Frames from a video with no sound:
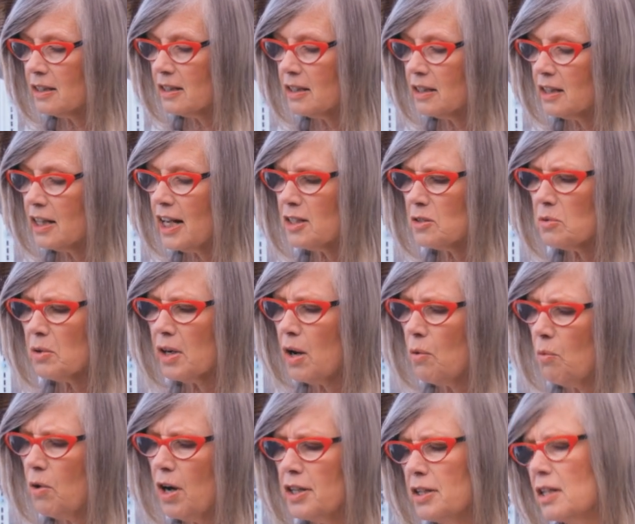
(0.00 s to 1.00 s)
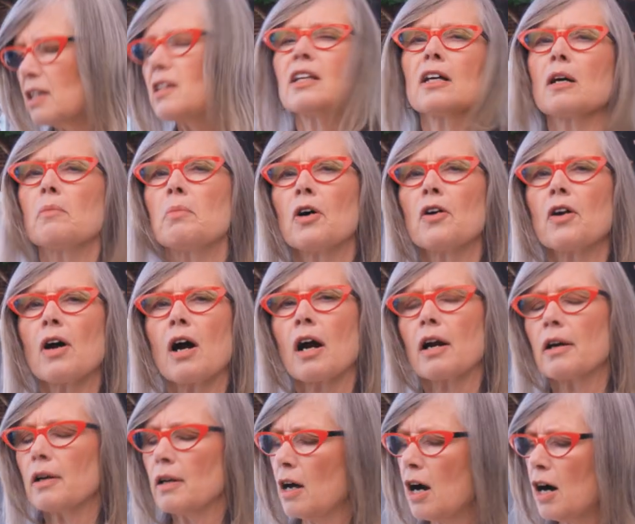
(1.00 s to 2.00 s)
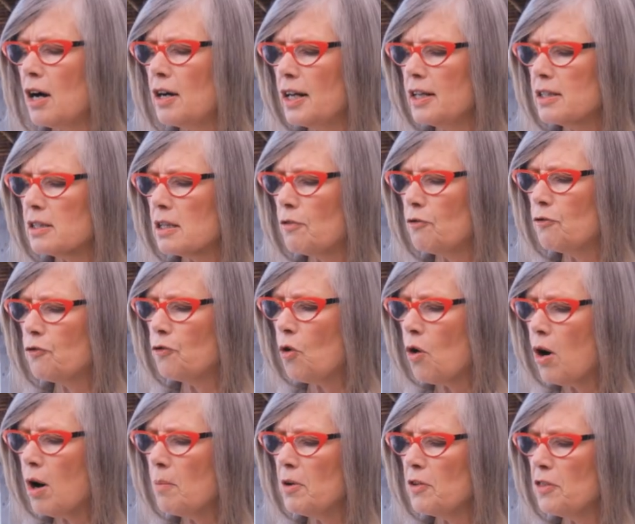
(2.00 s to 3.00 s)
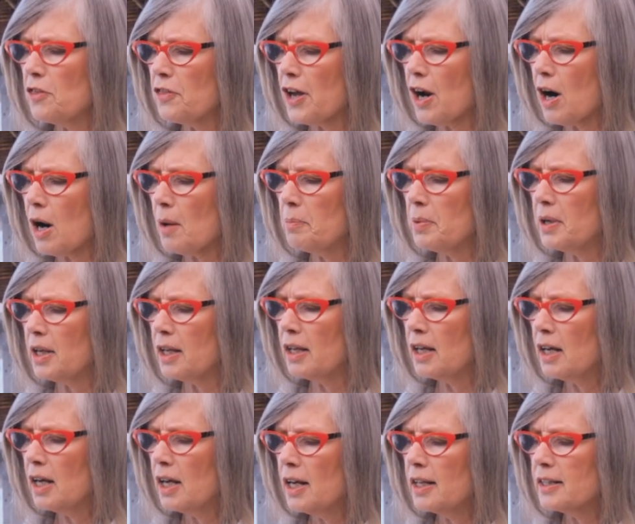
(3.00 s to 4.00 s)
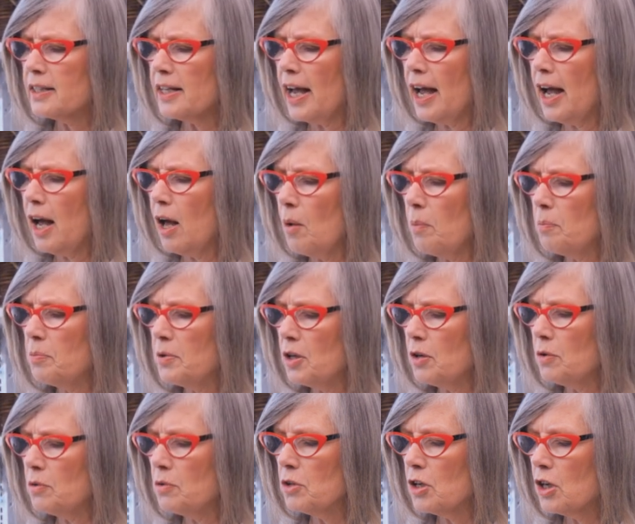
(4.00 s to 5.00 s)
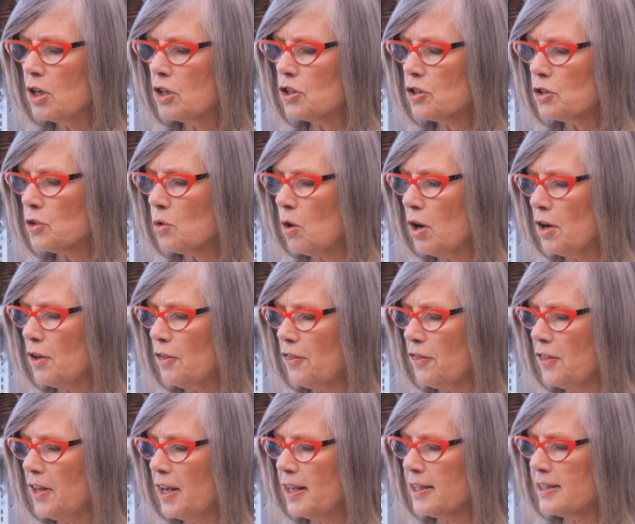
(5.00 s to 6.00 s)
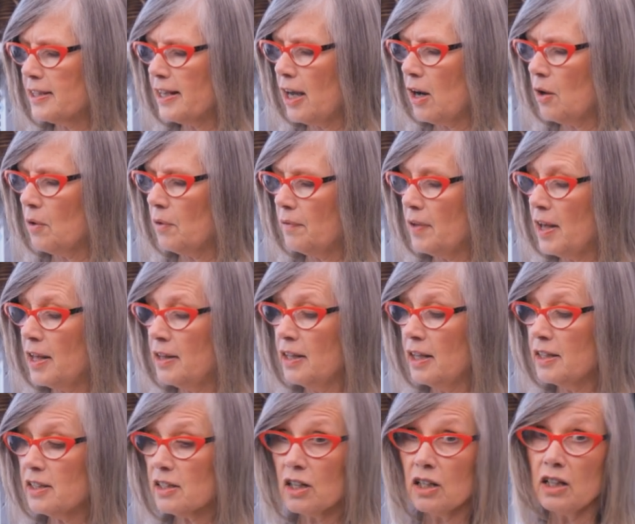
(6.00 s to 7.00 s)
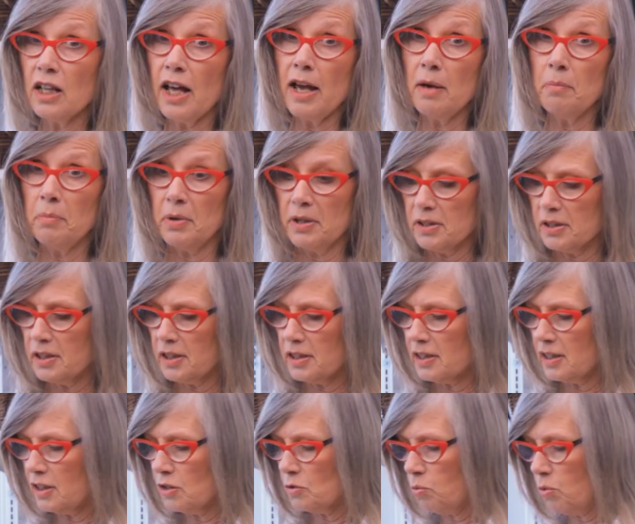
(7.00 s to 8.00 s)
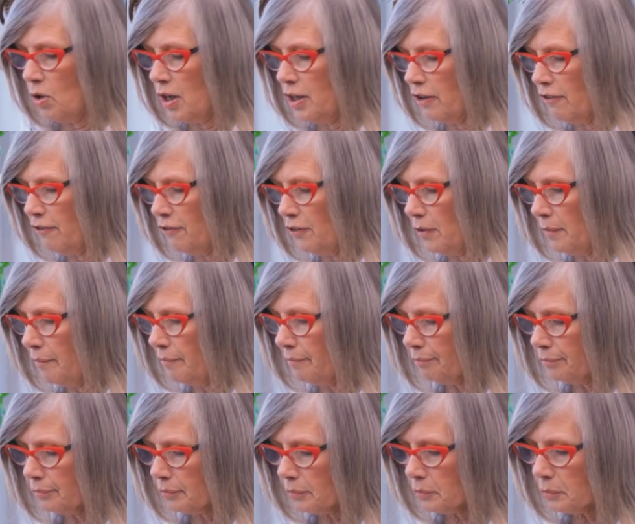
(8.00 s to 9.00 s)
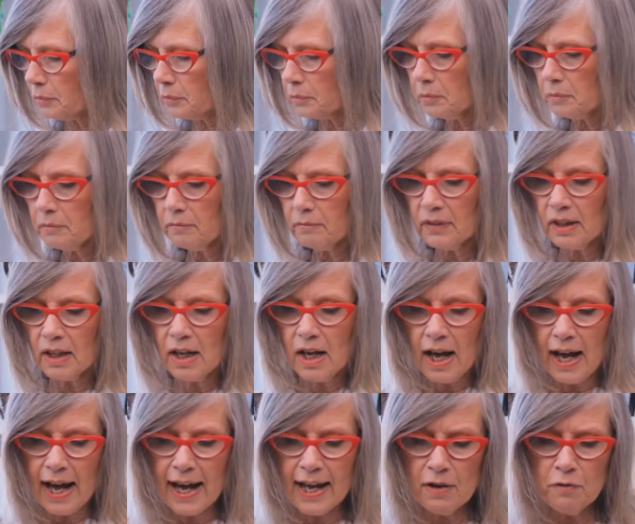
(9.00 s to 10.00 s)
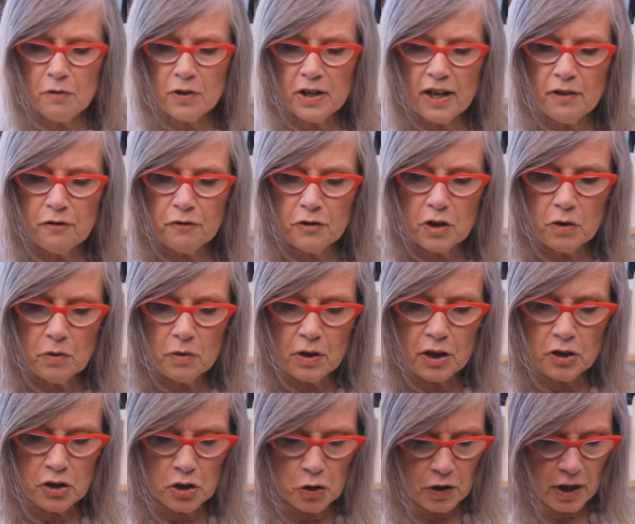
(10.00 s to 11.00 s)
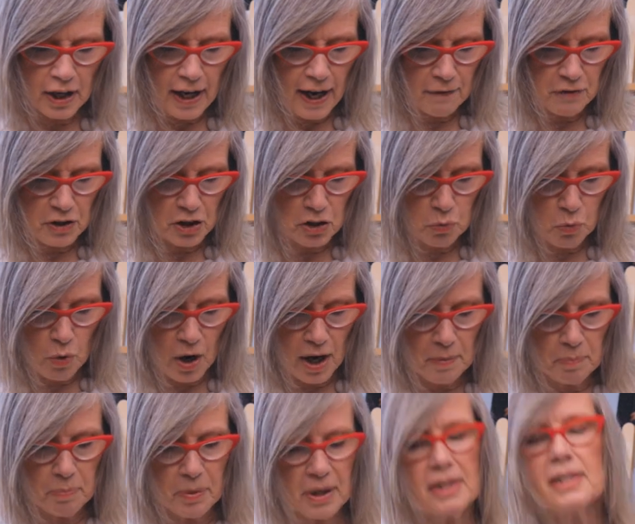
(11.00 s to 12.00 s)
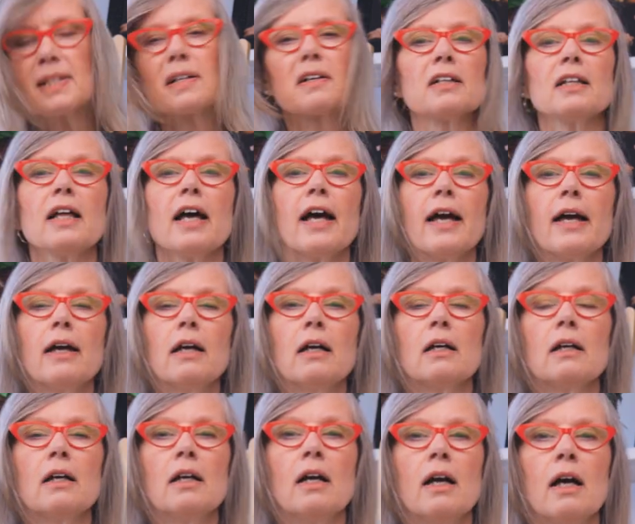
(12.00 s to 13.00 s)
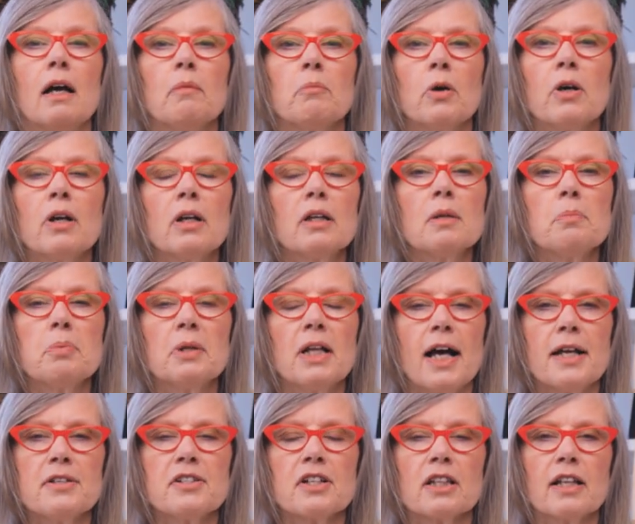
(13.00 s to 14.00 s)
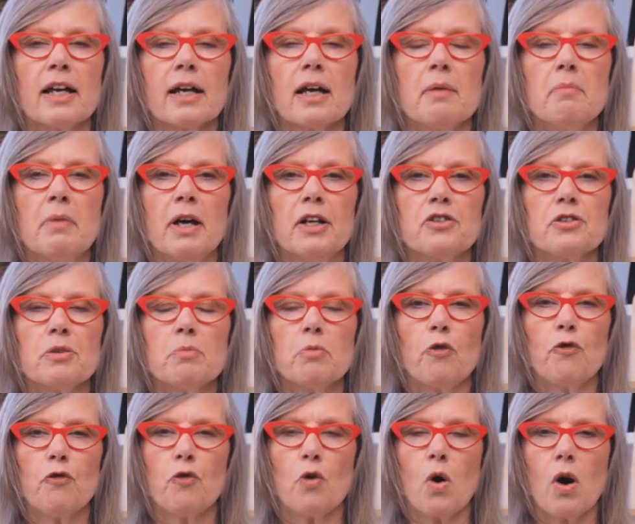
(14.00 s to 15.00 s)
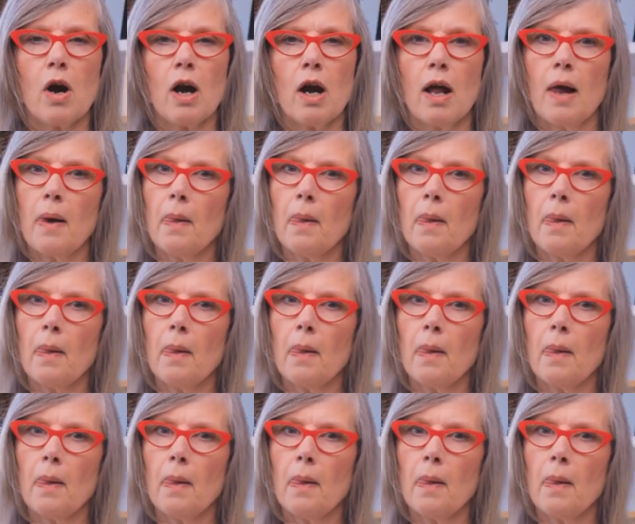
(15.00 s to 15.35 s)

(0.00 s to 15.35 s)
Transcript: That's what I want you to think about art. Art is a form of therapy to help you sort things out. And this clay business is wonderful. Even if you can have just one piece of clay, put it in the plastic like I mentioned before,